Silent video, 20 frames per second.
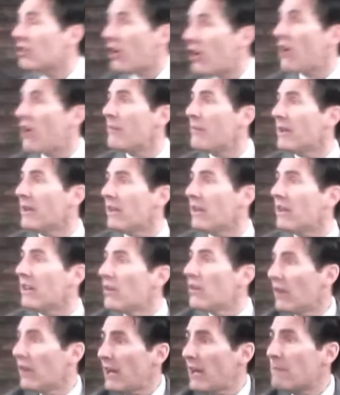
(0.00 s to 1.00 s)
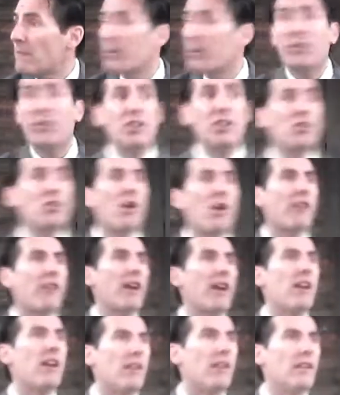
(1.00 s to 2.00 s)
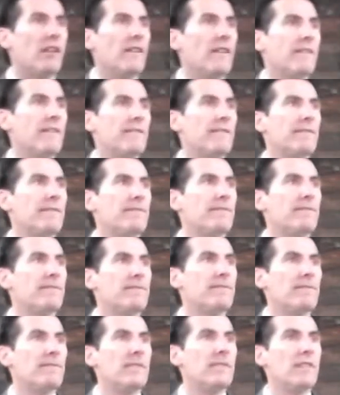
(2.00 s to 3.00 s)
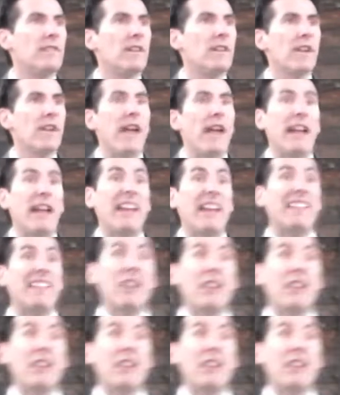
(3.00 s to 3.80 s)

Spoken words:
call me. And I put the URL. And